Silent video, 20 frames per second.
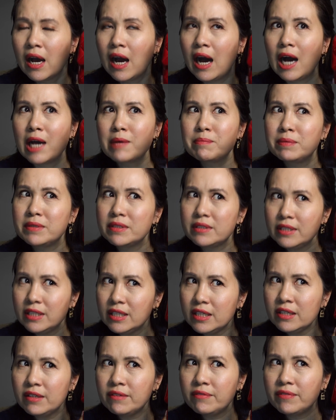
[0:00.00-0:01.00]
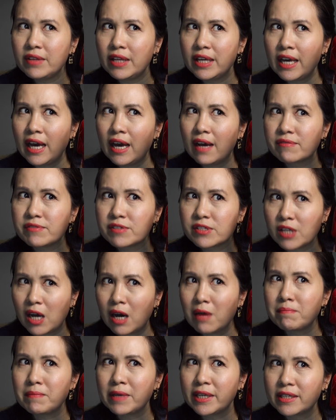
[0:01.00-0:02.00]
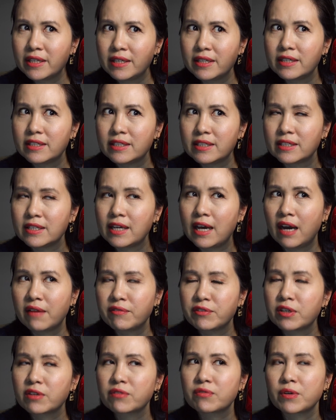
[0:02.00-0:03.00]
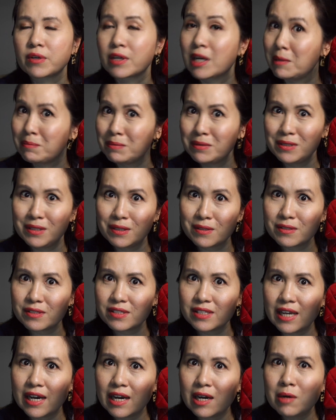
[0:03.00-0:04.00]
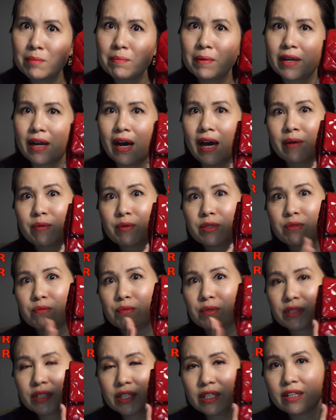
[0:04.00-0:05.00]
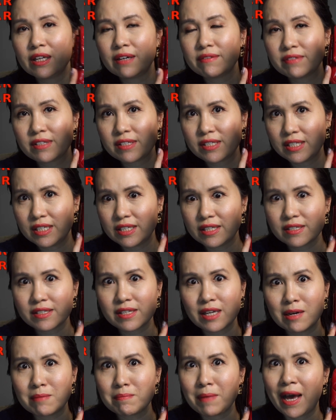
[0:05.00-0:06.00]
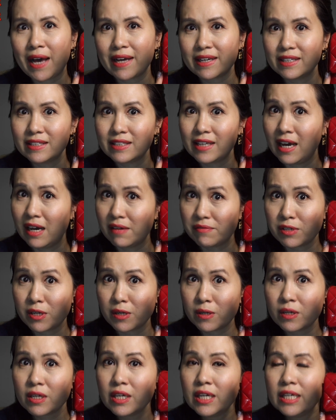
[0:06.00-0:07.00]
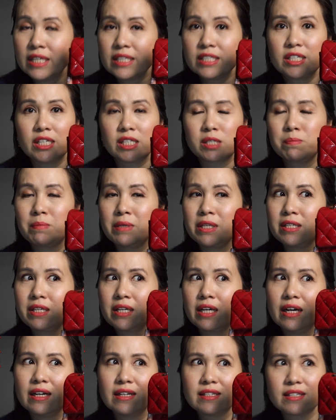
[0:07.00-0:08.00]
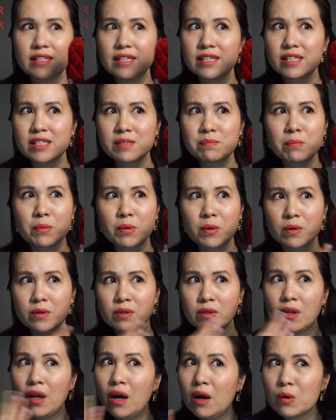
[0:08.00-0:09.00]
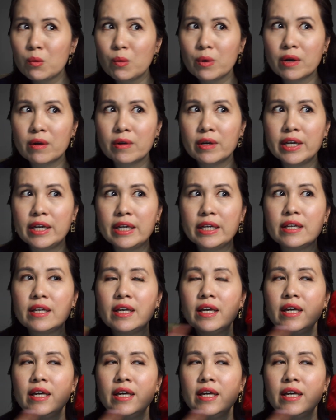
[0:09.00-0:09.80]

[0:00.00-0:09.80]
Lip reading: I believe they have stopped making it in caviar for a couple years now, but I would really love to see this come back in caviar just because it's more long wearing,